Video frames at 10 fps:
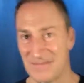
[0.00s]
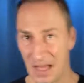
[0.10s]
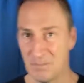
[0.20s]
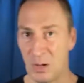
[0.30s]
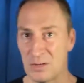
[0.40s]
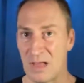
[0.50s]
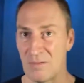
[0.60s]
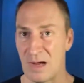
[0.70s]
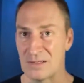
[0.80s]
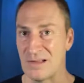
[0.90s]
In both
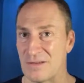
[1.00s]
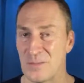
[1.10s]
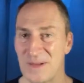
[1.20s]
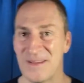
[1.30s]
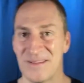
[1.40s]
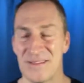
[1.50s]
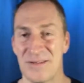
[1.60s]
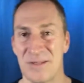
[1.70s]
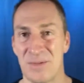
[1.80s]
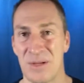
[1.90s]
directions, because you
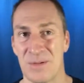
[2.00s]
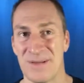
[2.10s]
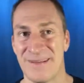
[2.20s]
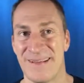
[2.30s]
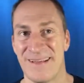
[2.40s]
used to be able to